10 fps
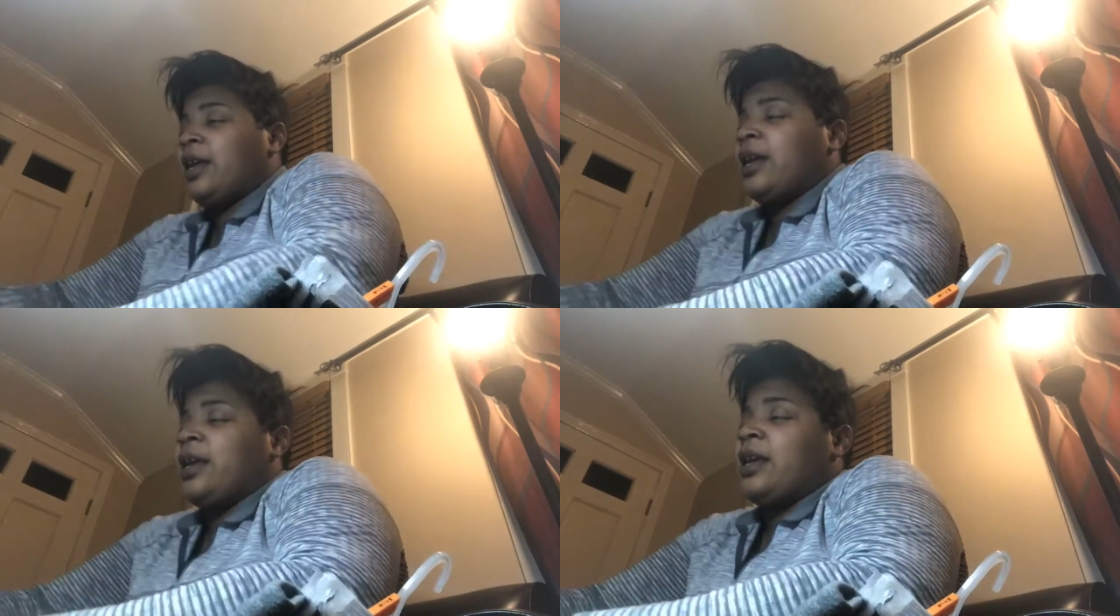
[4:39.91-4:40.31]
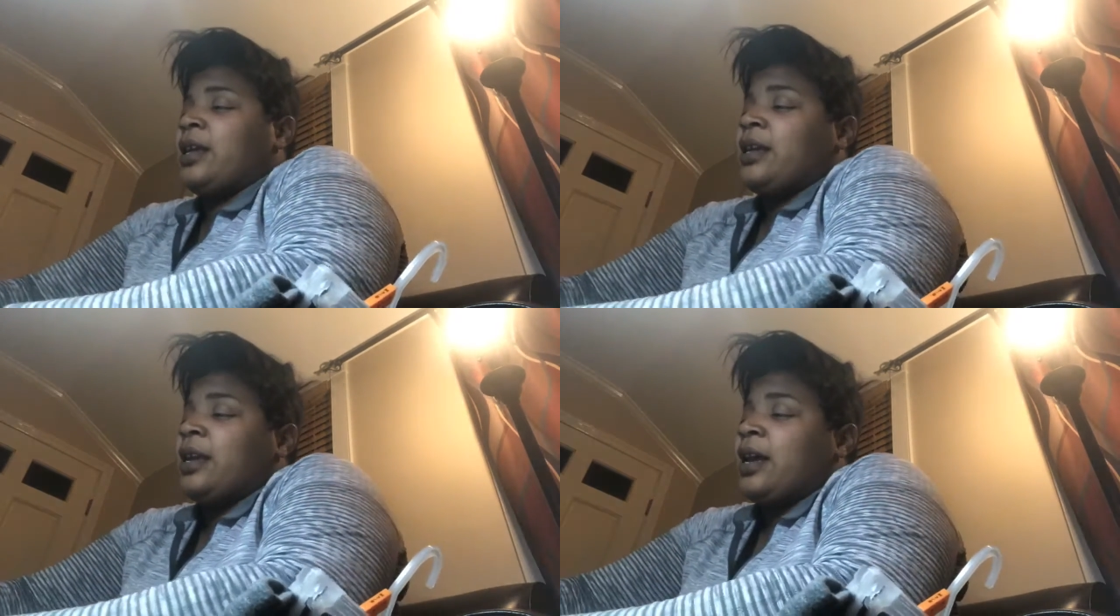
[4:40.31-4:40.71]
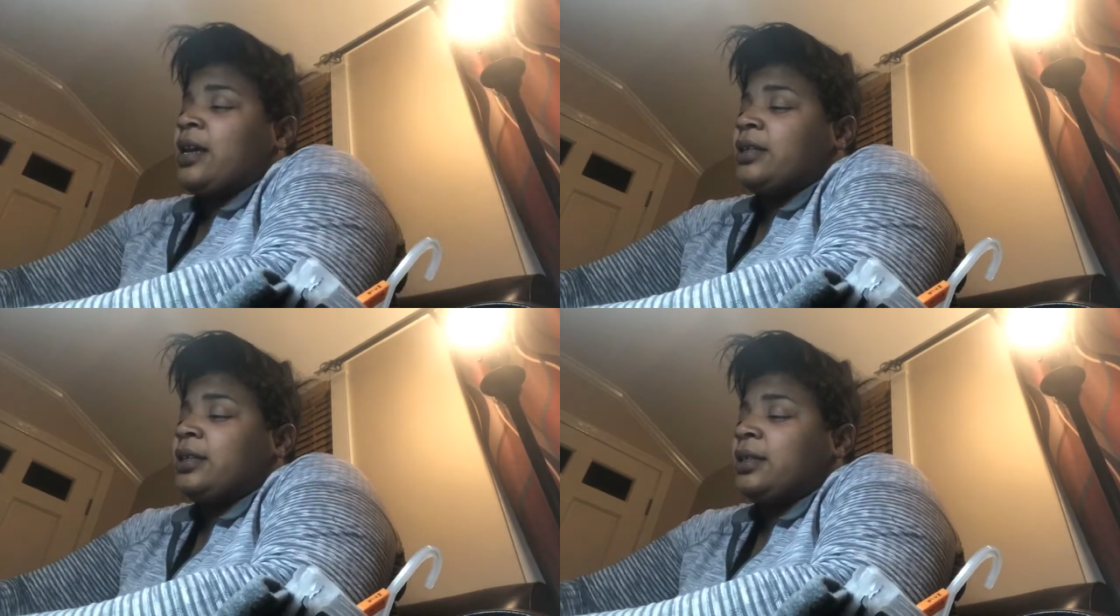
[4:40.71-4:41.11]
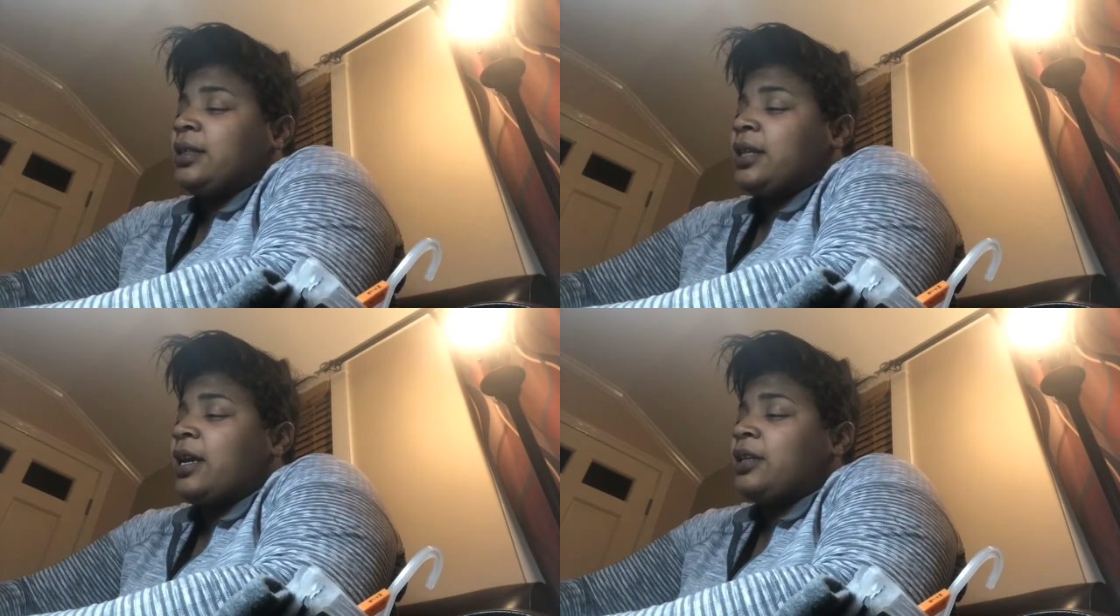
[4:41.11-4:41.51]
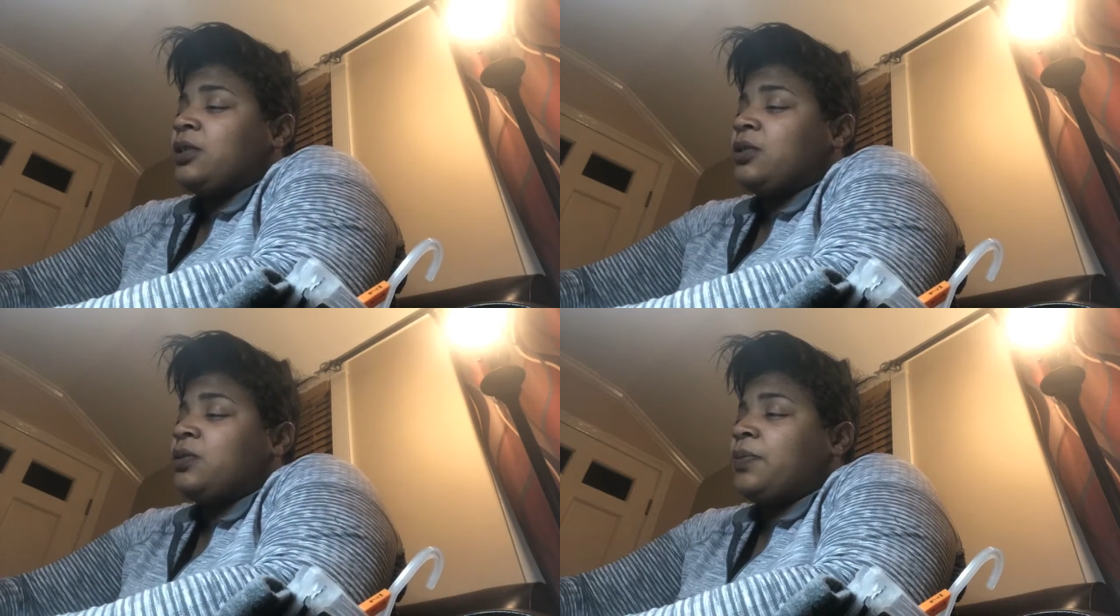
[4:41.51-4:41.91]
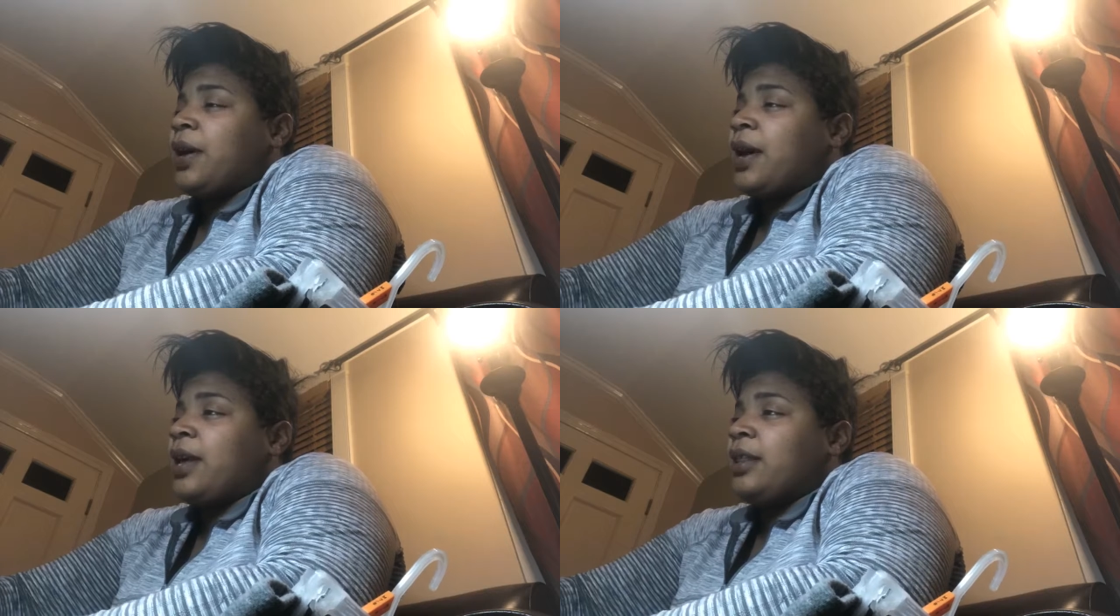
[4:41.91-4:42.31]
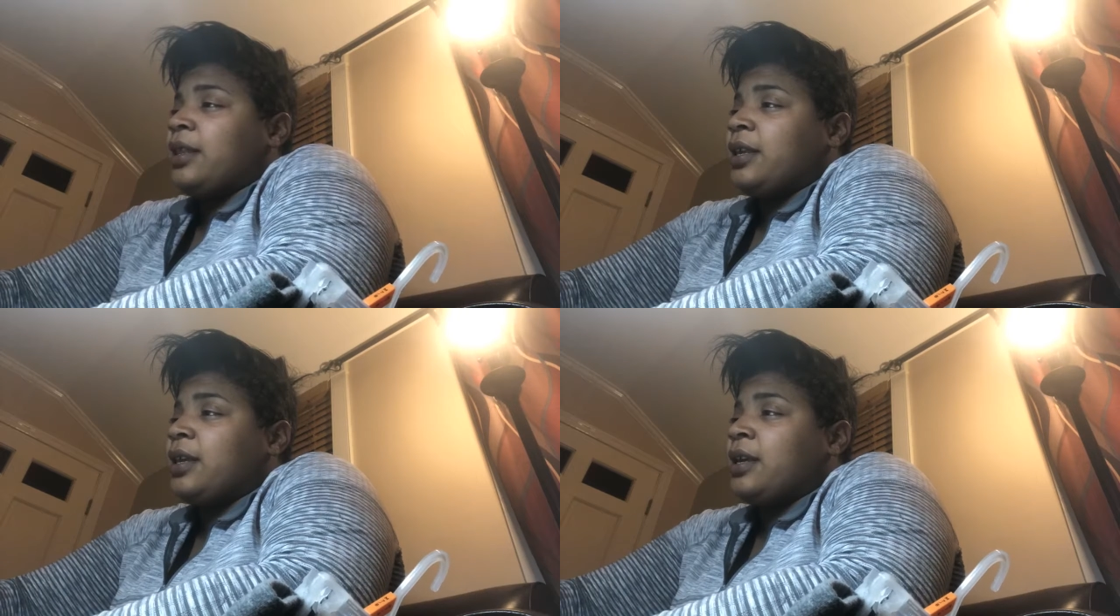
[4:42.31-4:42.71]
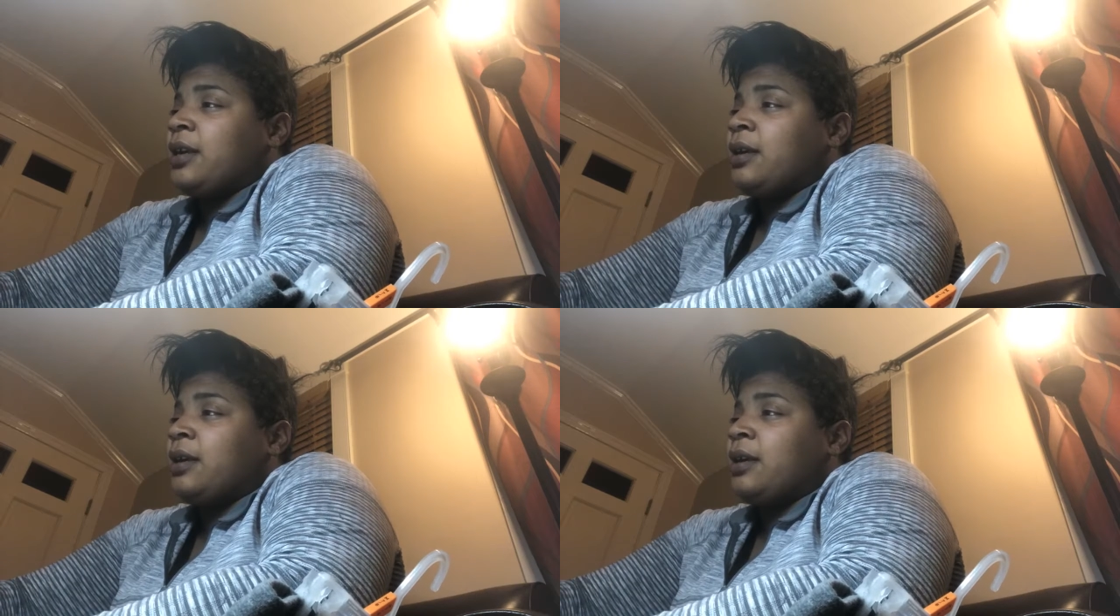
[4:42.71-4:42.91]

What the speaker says: and I just decided to buy the